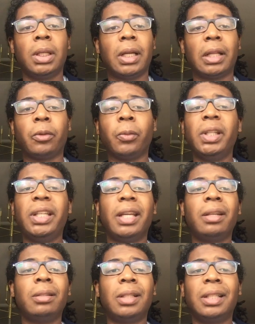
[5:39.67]
After really
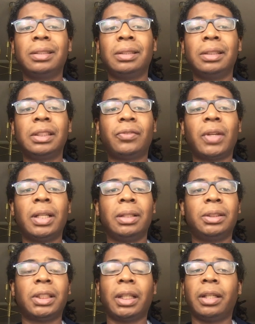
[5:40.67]
analyzing this fight and
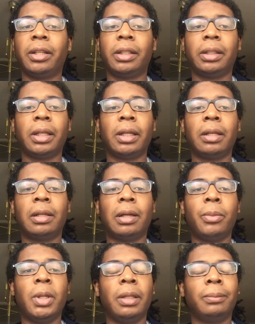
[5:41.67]
checking everything out, I
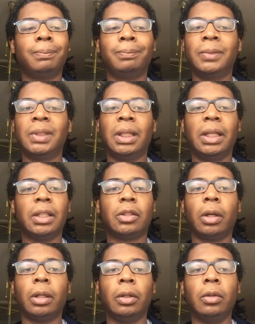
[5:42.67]
mean, it's
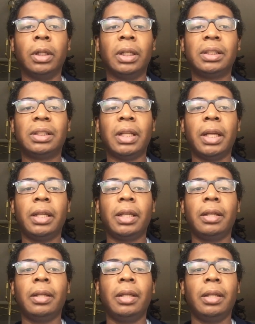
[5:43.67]
hard to go against Nate.